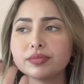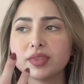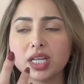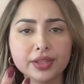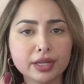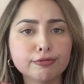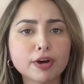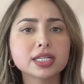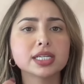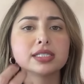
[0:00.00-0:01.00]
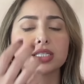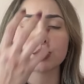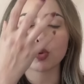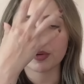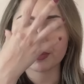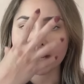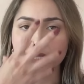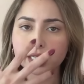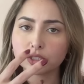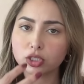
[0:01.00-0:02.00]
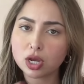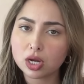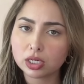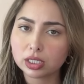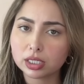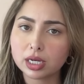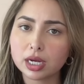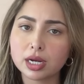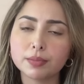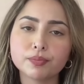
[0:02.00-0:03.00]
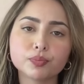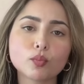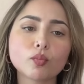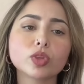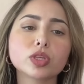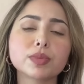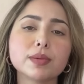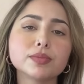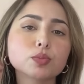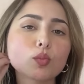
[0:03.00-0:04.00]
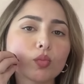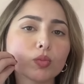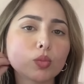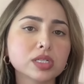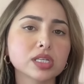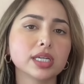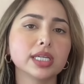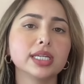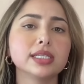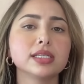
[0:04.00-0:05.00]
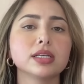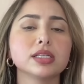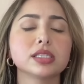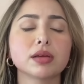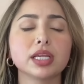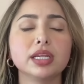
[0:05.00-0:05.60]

And then Vata's. Mm-hmm. Vata is it's more of that like long, um, sometimes more sunken in sunken in